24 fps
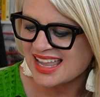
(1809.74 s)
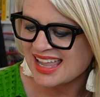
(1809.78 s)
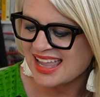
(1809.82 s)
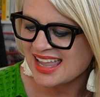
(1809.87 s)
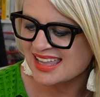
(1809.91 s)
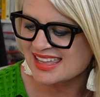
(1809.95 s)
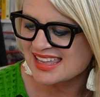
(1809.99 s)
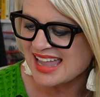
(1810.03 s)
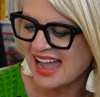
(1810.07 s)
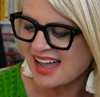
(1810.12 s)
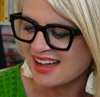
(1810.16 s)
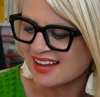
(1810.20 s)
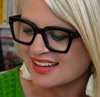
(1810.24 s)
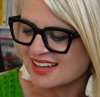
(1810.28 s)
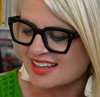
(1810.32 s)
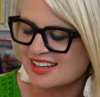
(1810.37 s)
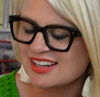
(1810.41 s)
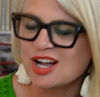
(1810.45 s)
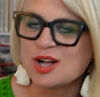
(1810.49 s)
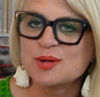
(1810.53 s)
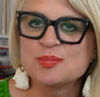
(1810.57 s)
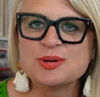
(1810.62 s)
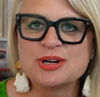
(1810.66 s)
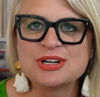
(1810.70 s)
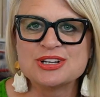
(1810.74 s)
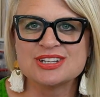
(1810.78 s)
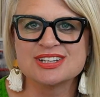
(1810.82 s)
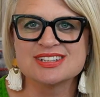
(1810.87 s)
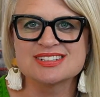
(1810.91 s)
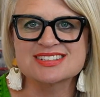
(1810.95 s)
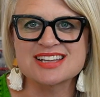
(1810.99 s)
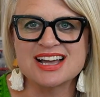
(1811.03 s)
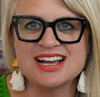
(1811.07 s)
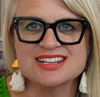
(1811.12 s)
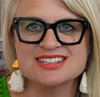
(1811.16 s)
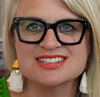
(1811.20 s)
Yeah, and I'll put
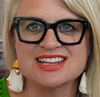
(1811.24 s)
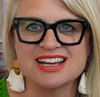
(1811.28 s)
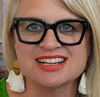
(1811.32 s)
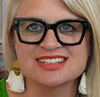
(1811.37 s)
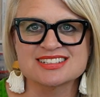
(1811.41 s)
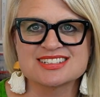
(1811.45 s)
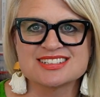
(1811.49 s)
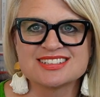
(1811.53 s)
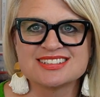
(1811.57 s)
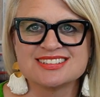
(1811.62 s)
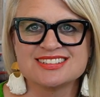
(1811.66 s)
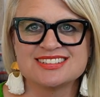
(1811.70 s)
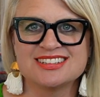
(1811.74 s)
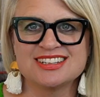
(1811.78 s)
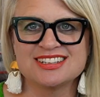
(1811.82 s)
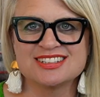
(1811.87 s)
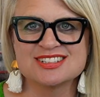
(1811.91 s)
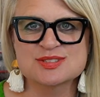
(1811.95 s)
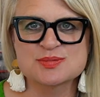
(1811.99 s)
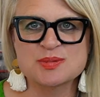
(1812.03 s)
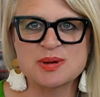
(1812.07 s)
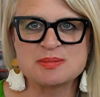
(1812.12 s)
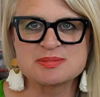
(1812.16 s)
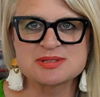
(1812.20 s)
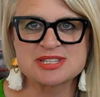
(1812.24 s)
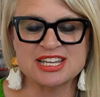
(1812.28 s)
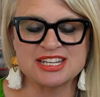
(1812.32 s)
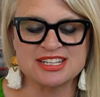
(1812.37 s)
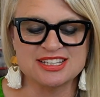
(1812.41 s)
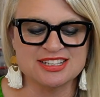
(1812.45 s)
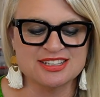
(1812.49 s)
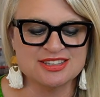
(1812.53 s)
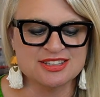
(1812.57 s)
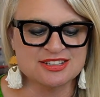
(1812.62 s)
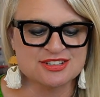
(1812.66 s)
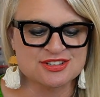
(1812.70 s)
his contact and his website
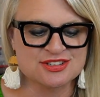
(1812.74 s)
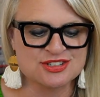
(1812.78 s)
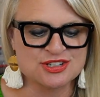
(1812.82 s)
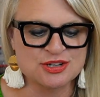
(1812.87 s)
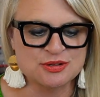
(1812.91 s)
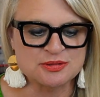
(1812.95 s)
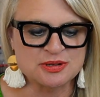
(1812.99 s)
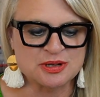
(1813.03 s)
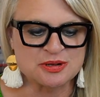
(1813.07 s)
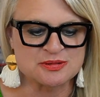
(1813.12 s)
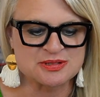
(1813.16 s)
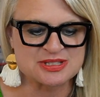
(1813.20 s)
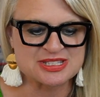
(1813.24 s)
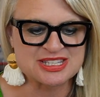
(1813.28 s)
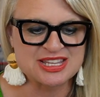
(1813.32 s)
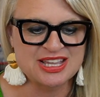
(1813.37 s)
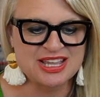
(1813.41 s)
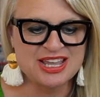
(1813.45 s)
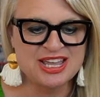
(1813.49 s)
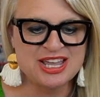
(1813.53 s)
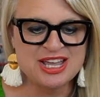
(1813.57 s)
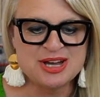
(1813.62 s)
in the show notes.